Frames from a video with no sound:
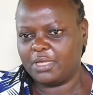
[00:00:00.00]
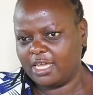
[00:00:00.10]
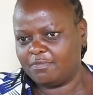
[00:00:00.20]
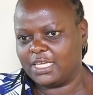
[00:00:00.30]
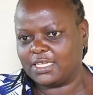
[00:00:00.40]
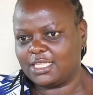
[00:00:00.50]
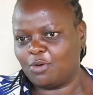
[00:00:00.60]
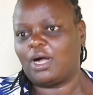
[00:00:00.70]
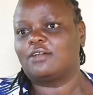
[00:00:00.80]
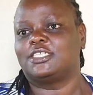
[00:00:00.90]
behave like the
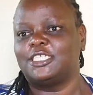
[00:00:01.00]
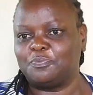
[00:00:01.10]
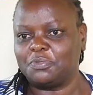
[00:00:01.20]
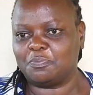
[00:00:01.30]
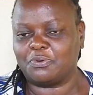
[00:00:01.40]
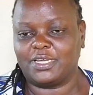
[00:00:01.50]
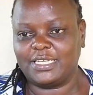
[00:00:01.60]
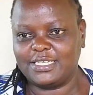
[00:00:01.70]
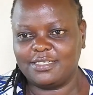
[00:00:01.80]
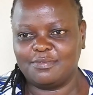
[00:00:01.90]
worldly people,
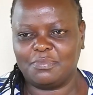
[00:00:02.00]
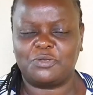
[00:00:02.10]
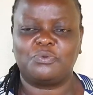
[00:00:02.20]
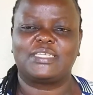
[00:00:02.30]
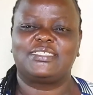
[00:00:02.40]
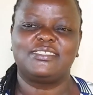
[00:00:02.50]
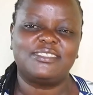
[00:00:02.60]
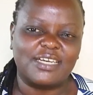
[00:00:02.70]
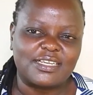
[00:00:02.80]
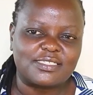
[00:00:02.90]
but we're
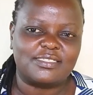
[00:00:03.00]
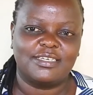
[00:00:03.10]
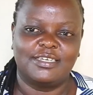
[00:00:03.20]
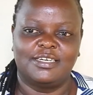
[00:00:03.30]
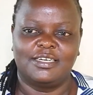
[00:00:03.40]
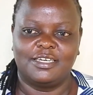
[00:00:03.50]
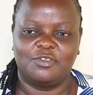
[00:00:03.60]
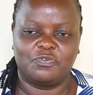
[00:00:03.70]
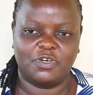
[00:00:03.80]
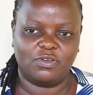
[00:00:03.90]
teachers.
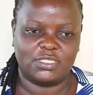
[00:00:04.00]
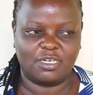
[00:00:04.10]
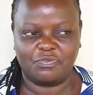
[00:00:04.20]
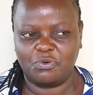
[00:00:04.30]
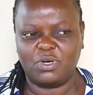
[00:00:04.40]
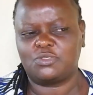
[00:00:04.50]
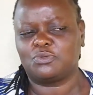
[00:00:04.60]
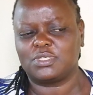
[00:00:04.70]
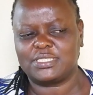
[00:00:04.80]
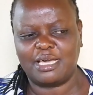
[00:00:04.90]
You find yourself, you want to
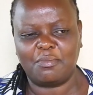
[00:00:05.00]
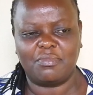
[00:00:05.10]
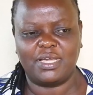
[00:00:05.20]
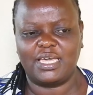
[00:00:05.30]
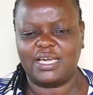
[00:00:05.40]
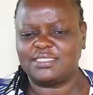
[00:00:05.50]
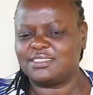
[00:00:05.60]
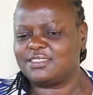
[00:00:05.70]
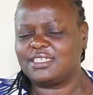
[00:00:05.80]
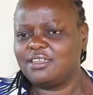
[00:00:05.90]
go somewhere and
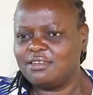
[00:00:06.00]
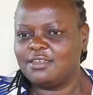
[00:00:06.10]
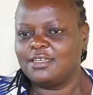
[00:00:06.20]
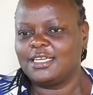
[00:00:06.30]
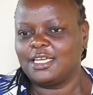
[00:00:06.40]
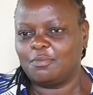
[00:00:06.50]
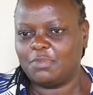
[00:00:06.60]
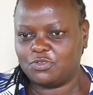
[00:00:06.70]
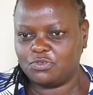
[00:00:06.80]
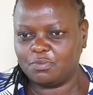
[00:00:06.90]

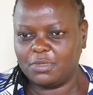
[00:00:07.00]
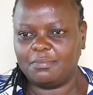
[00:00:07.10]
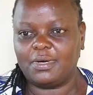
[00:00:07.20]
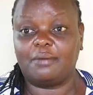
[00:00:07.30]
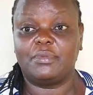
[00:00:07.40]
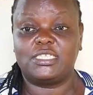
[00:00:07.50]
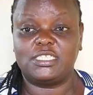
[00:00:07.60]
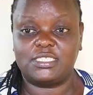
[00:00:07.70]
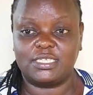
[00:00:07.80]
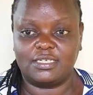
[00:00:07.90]
but you remember, I'm a
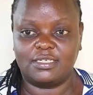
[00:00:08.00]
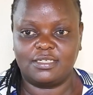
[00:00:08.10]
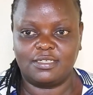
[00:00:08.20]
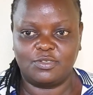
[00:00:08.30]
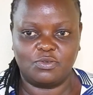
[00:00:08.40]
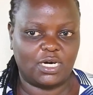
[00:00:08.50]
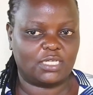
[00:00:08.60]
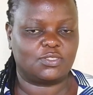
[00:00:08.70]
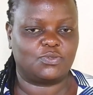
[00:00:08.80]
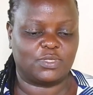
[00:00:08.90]
teacher. You
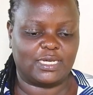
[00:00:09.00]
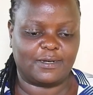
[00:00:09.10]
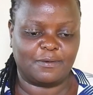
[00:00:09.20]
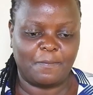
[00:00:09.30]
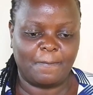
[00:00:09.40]
can't do that.